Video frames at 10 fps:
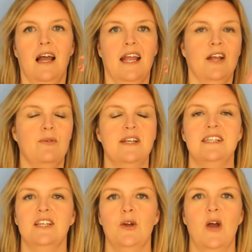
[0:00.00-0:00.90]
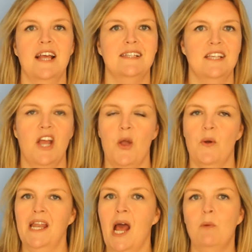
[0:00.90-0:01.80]
increasing your
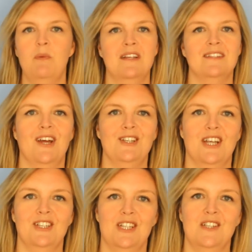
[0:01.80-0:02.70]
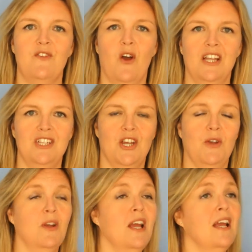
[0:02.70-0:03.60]
SEO and helping search engines find
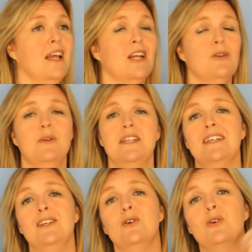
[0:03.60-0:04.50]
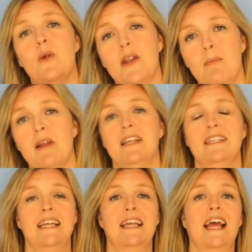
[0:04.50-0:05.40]
you, increasing your
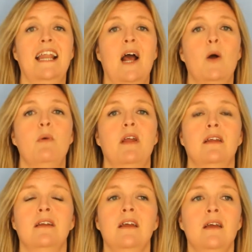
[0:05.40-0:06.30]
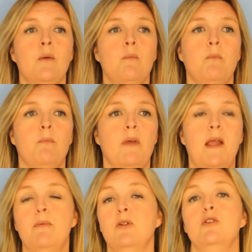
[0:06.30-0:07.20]
credibility and helping
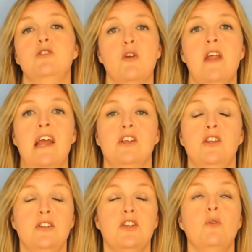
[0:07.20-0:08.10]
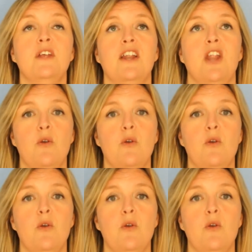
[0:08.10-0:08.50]
people who don't yet